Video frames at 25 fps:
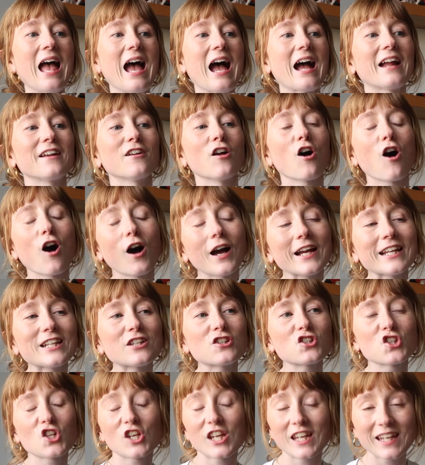And I
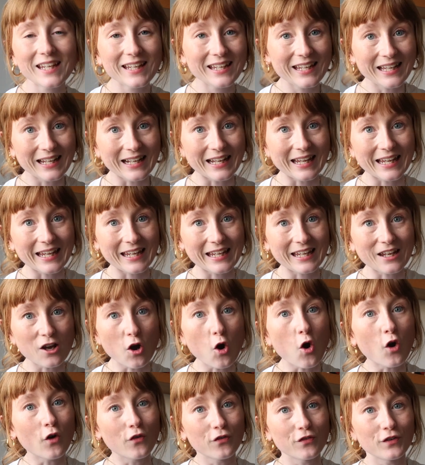cheekily
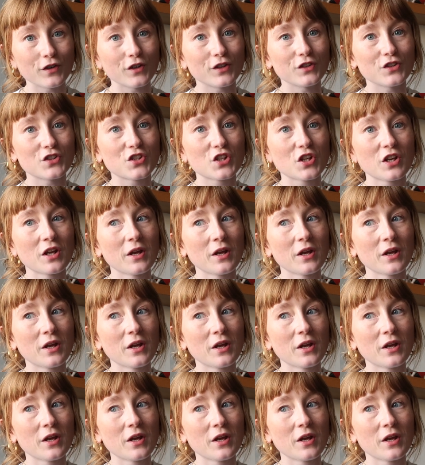offered,